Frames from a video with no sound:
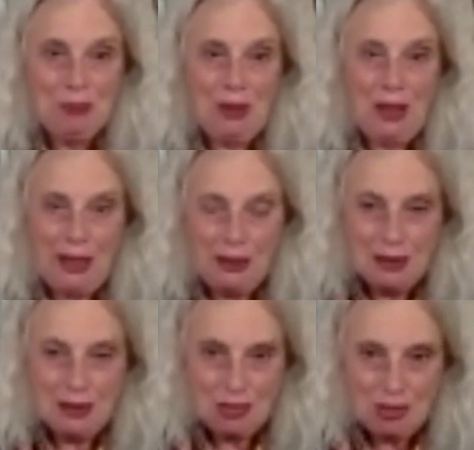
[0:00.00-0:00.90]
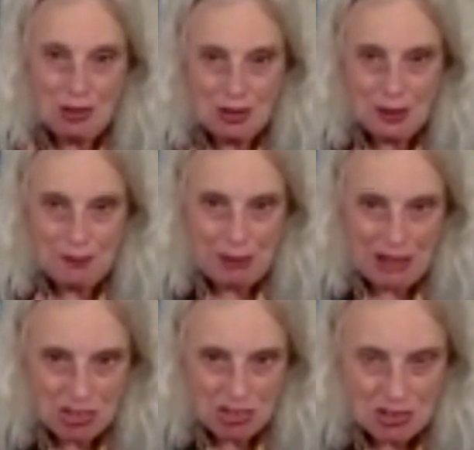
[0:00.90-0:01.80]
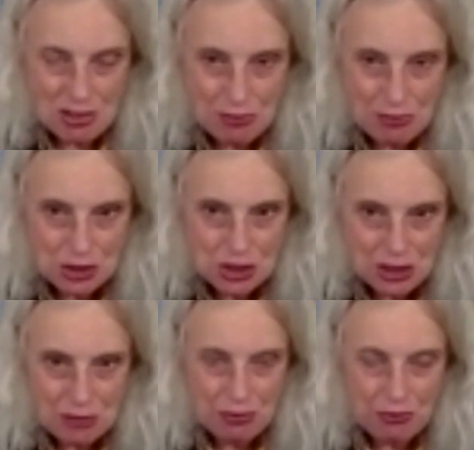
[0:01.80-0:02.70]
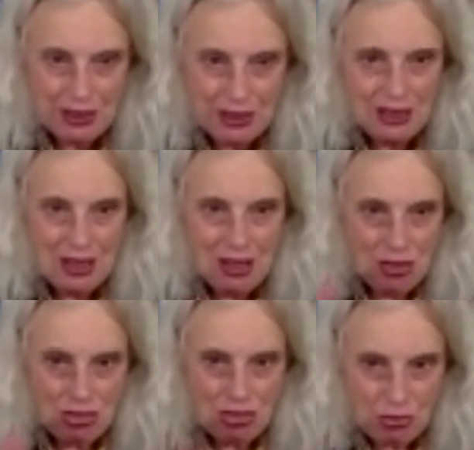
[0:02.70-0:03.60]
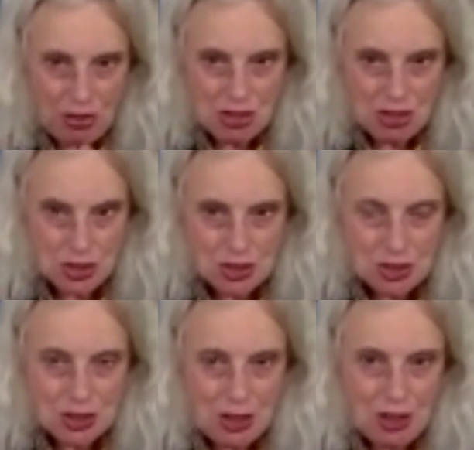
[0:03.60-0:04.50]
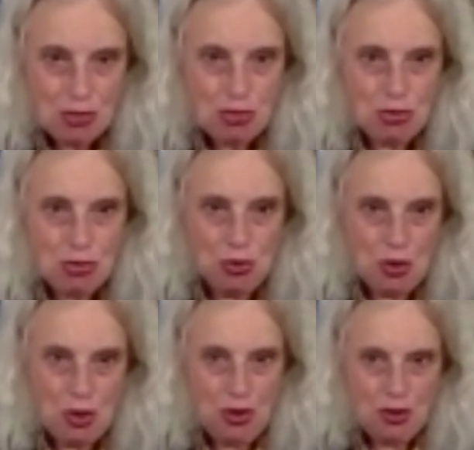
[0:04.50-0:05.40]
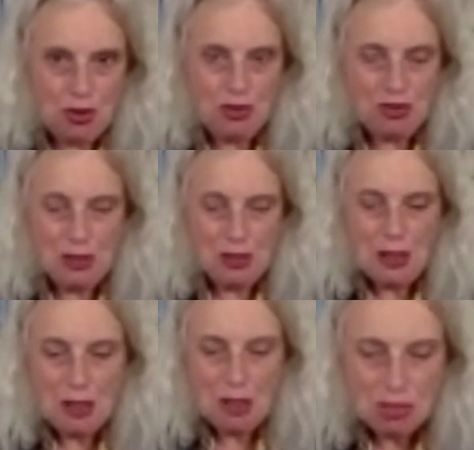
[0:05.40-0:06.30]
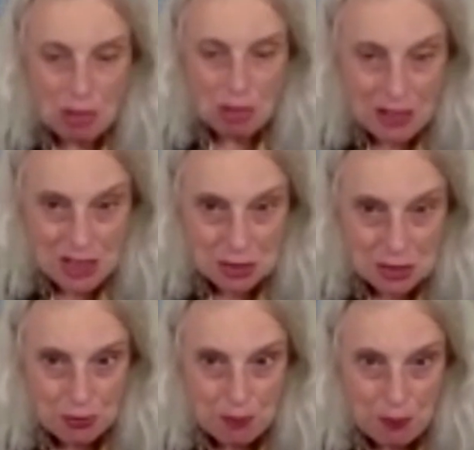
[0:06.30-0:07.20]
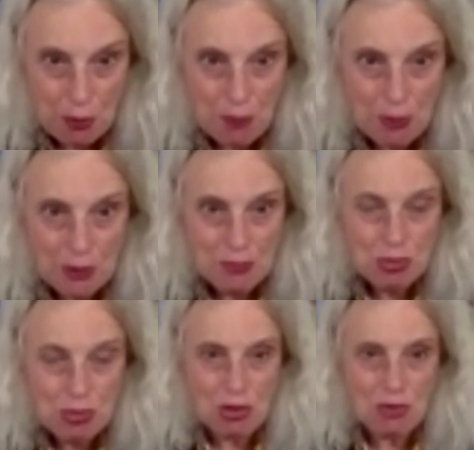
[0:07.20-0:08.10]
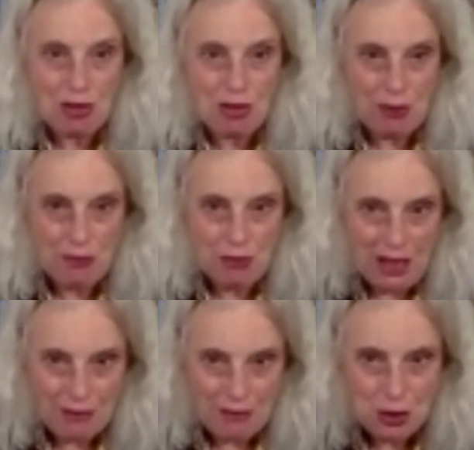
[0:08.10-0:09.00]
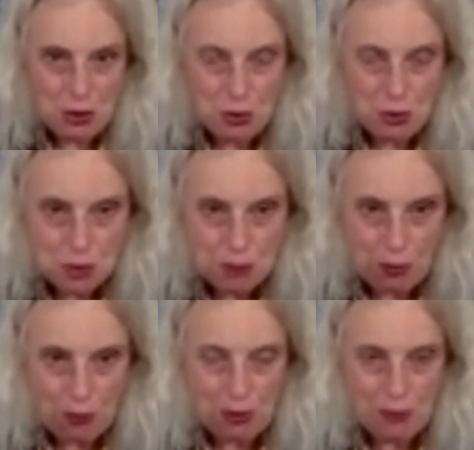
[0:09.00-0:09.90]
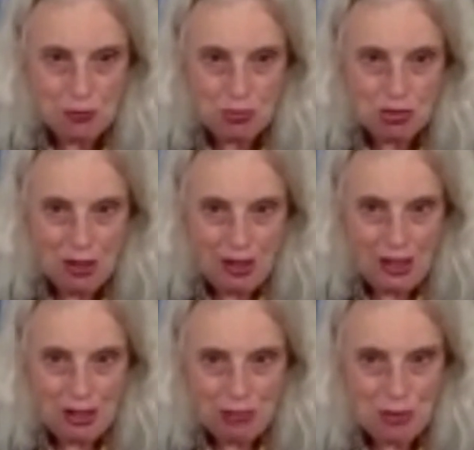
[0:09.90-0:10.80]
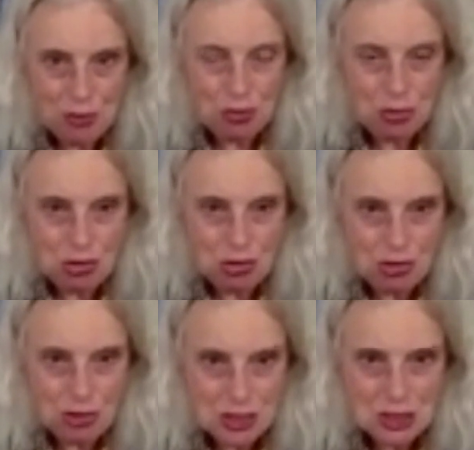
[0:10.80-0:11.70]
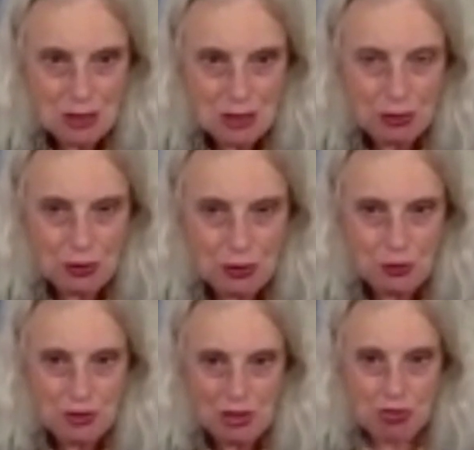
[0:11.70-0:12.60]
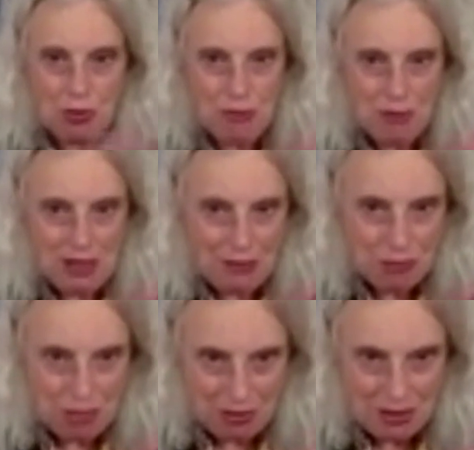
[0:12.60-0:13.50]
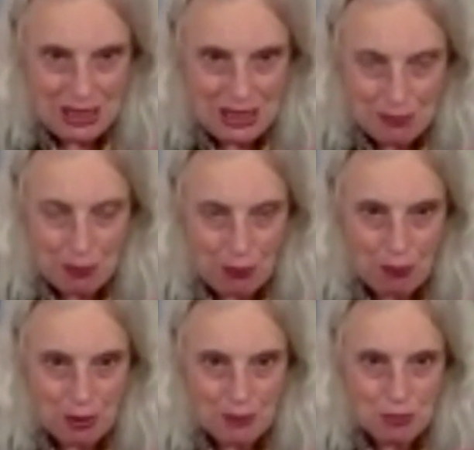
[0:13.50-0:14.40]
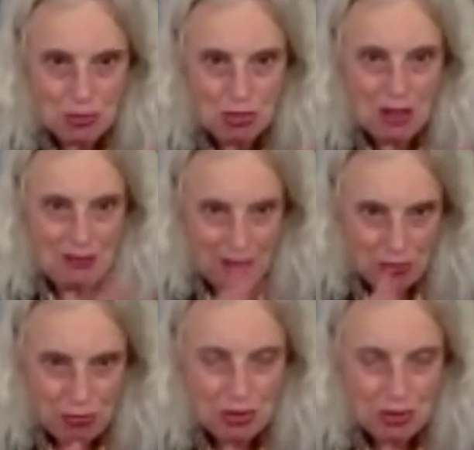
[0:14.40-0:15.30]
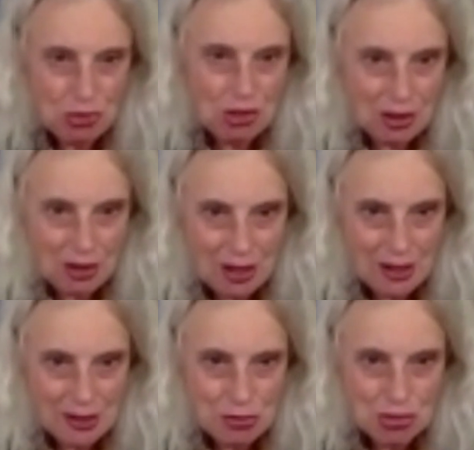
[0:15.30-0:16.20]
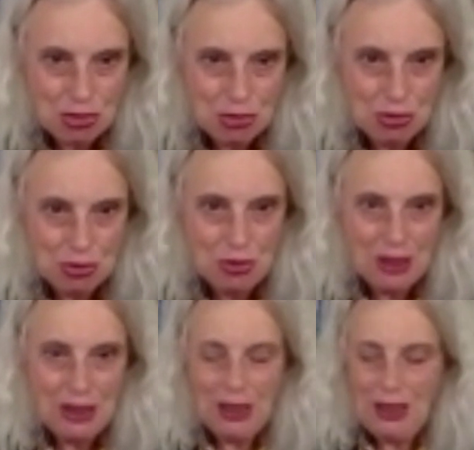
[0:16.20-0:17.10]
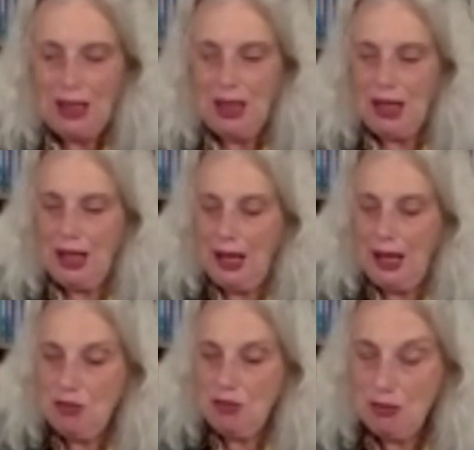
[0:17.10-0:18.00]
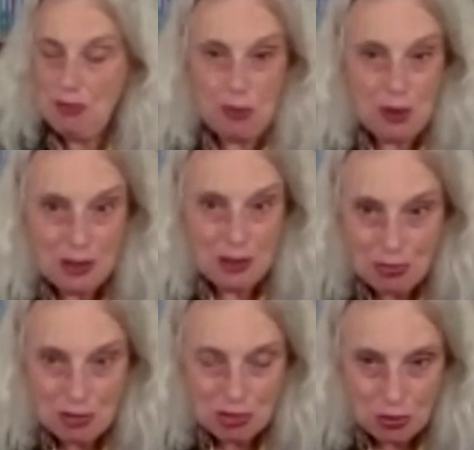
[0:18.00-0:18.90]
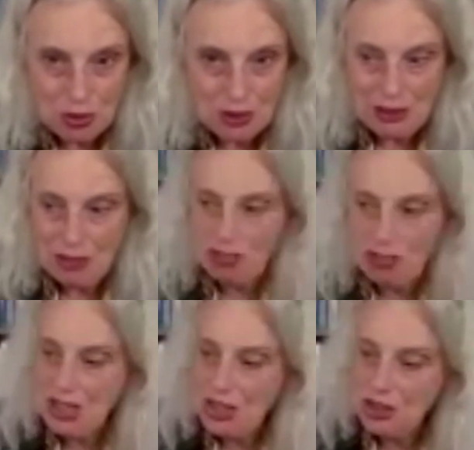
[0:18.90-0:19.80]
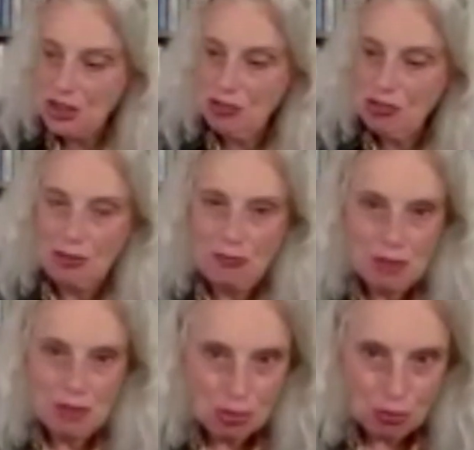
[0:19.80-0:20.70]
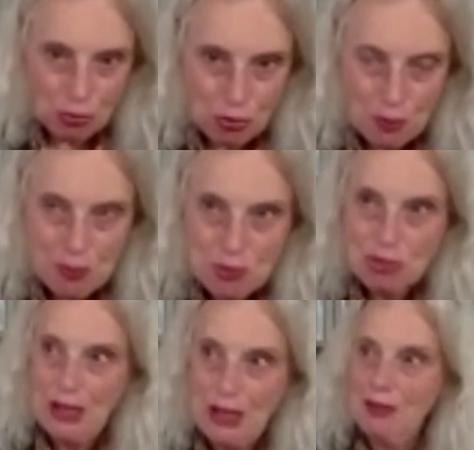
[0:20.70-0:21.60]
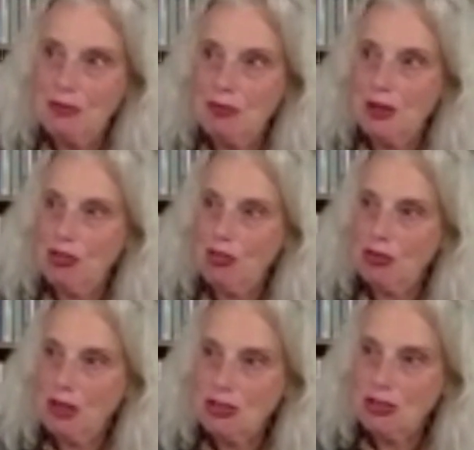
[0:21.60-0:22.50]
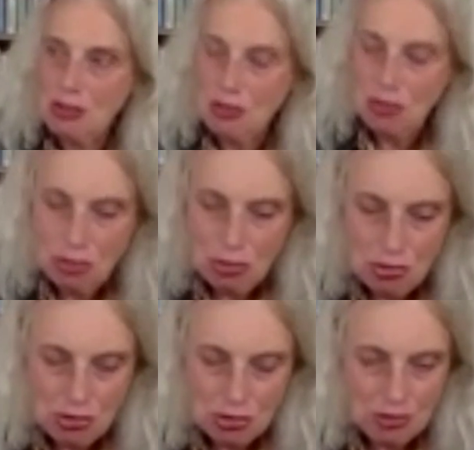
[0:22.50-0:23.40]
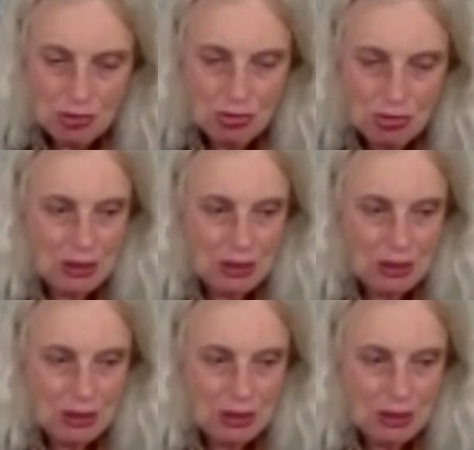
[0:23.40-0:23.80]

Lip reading: and that our capacity for suffering stretches to the size of the problem, so that when we have huge problems, it feels just as difficult as when we have tiny problems that fills our lives too. And I've worked with organizations and with groups and with institutions.